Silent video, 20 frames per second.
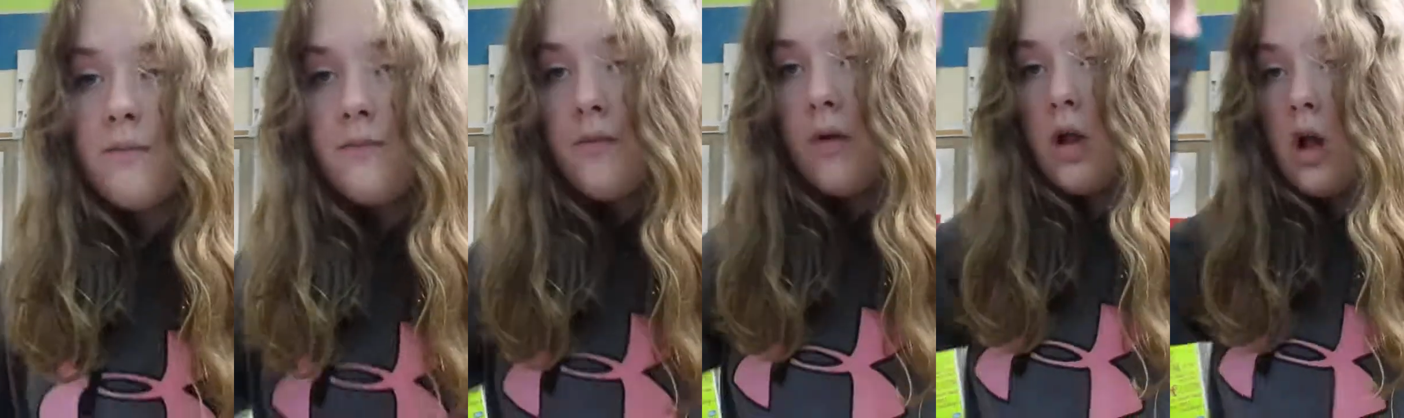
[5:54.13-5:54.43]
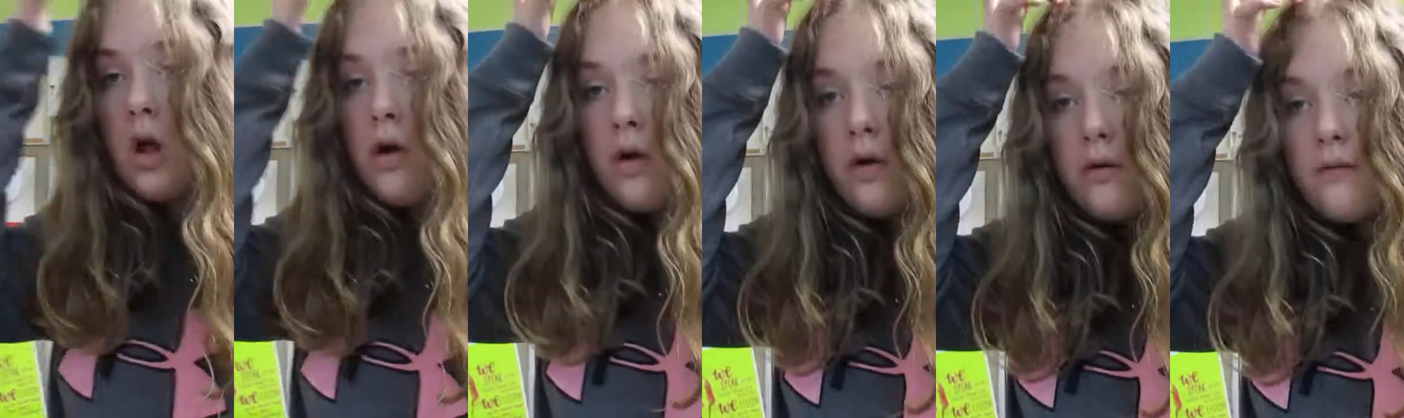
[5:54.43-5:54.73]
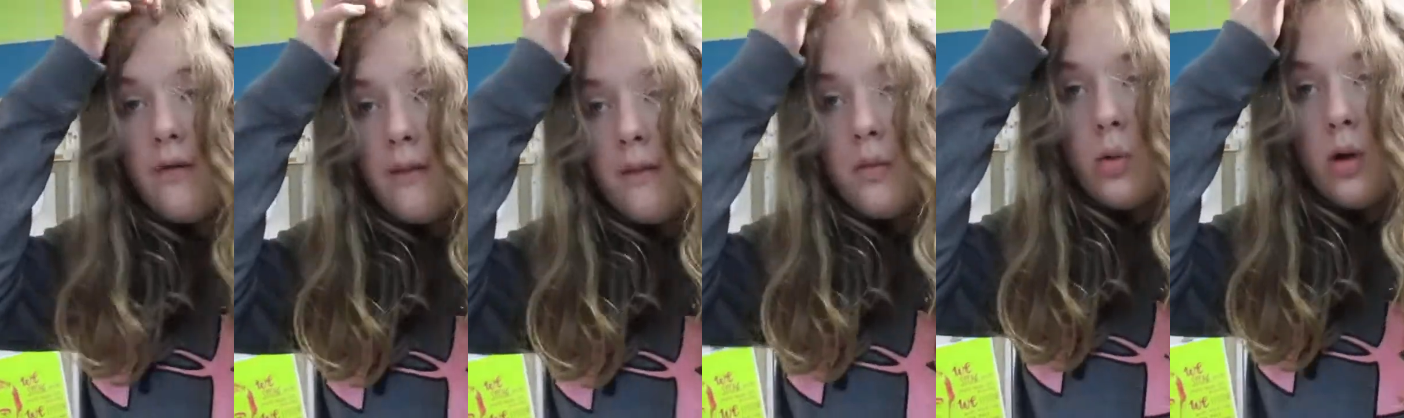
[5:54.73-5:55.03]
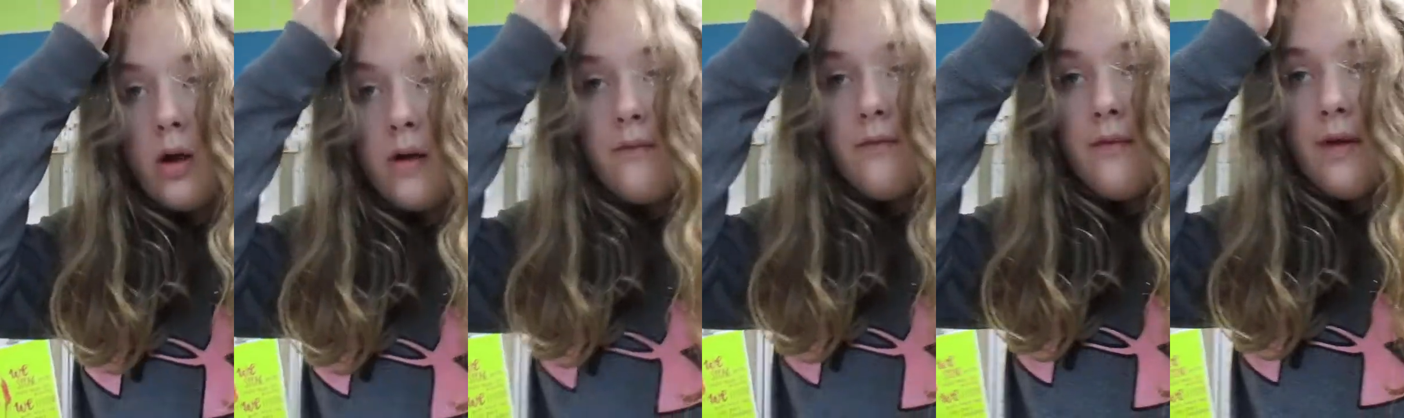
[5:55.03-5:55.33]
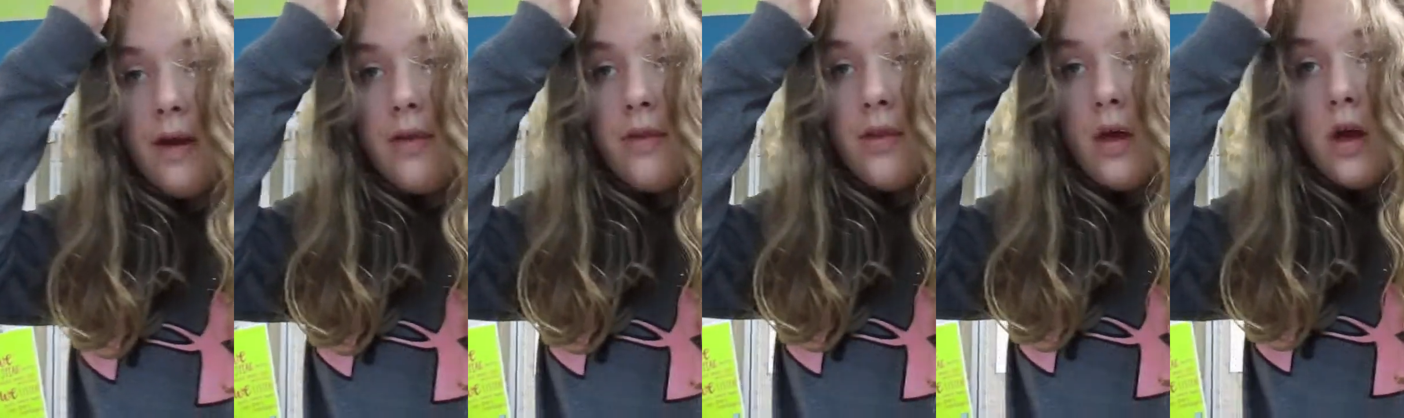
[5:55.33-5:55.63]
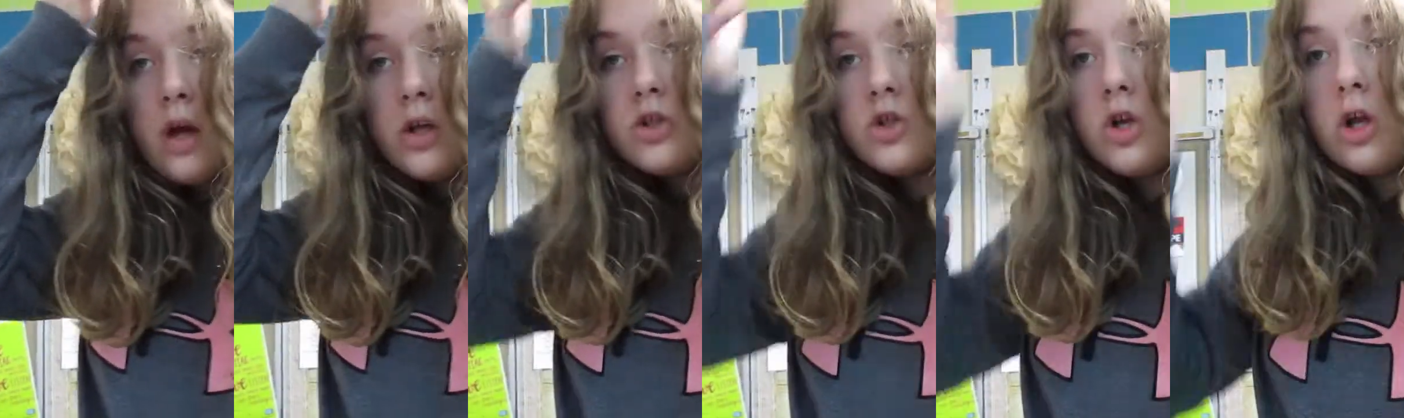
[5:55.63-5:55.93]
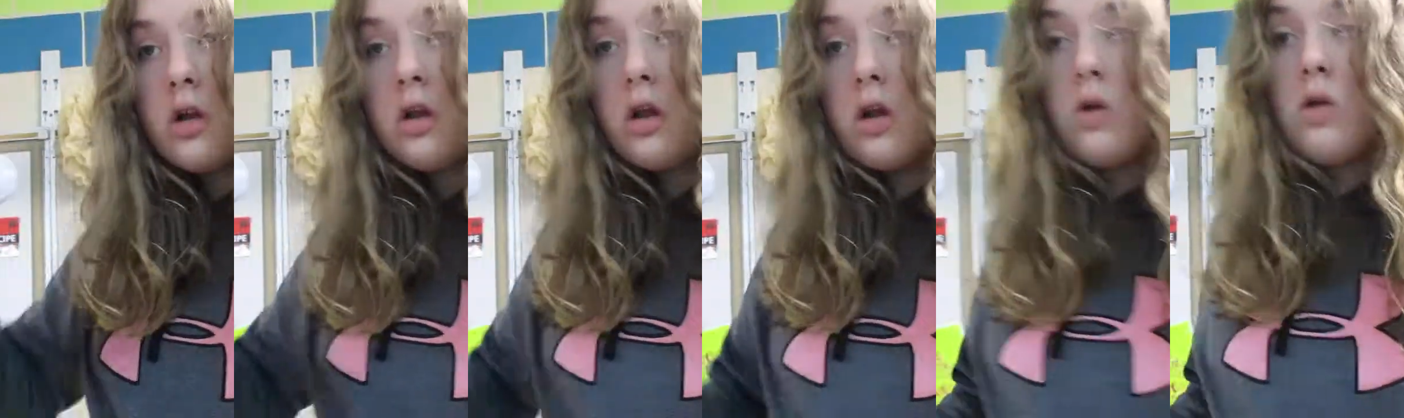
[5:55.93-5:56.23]
on February 5th.
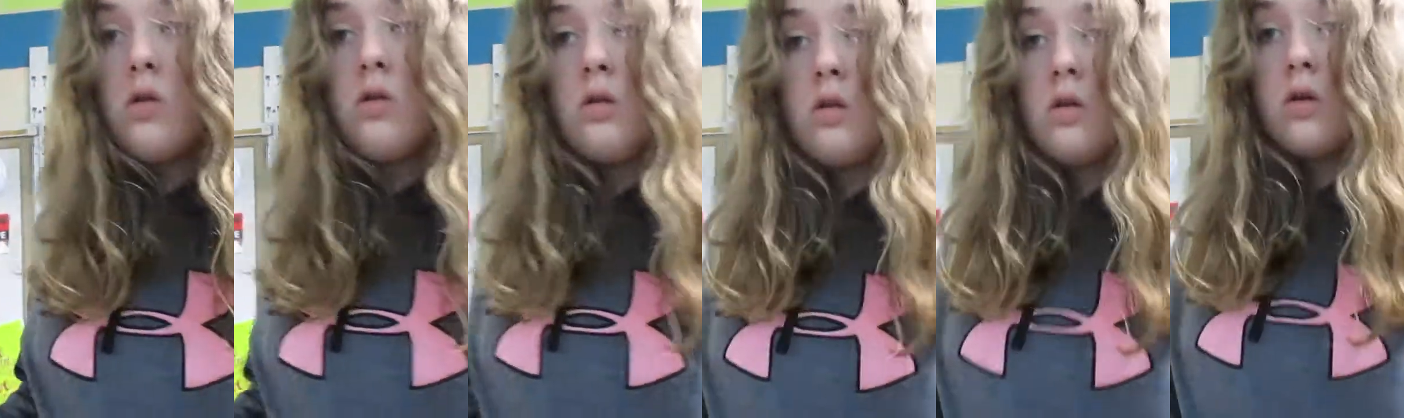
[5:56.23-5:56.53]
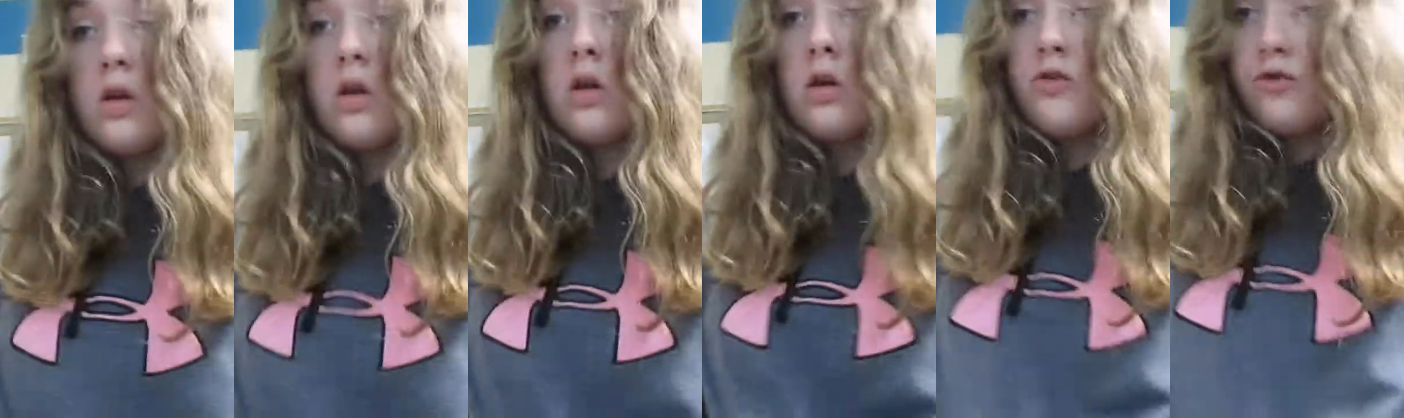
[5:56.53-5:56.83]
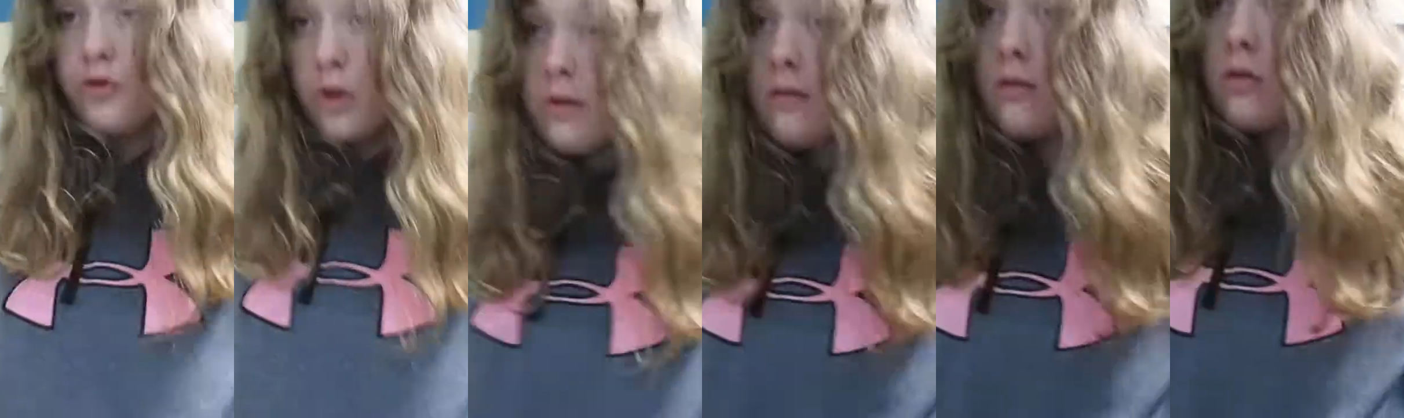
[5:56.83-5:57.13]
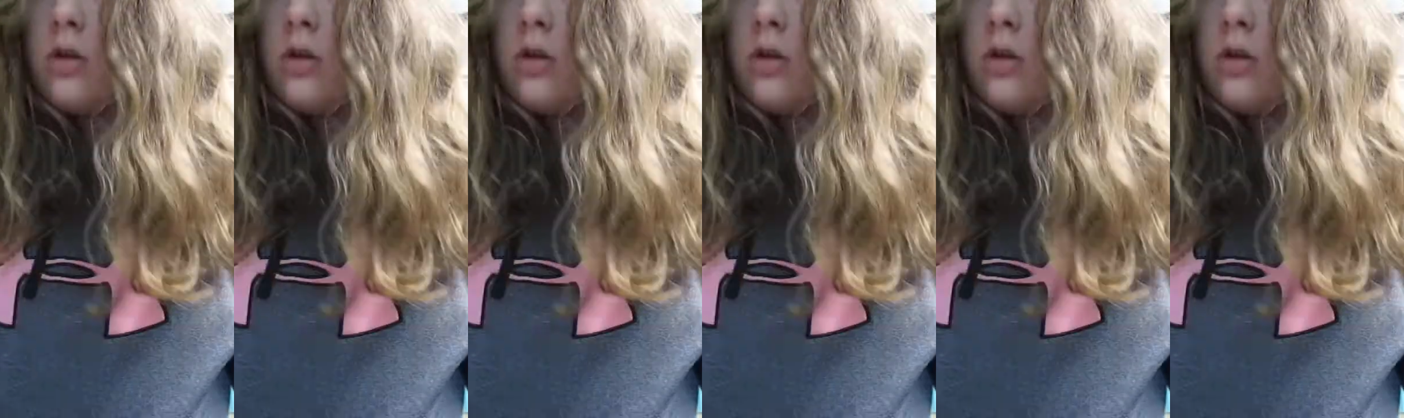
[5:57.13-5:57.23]
General